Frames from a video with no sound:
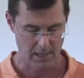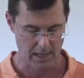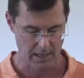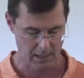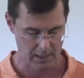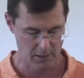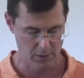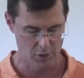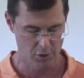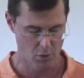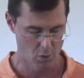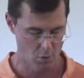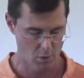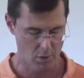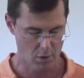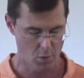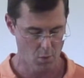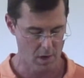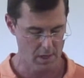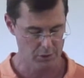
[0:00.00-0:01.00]
and your
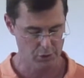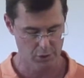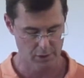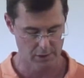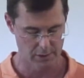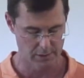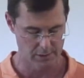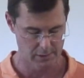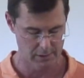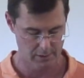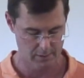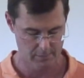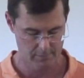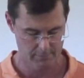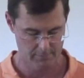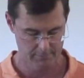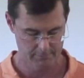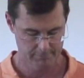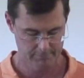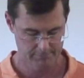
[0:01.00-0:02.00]
questions?
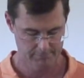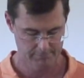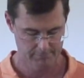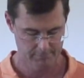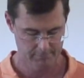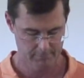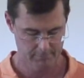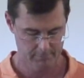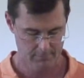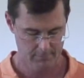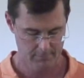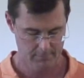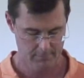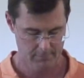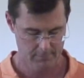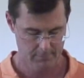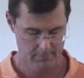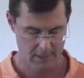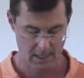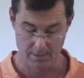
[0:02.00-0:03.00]

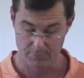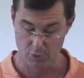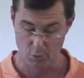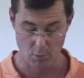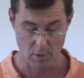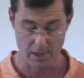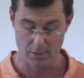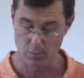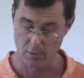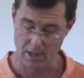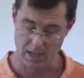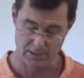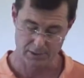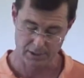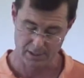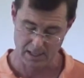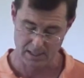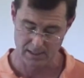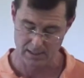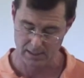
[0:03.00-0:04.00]
Have you read what I
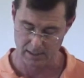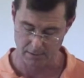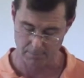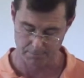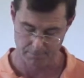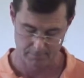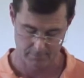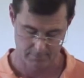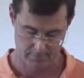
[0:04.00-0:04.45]
said to him?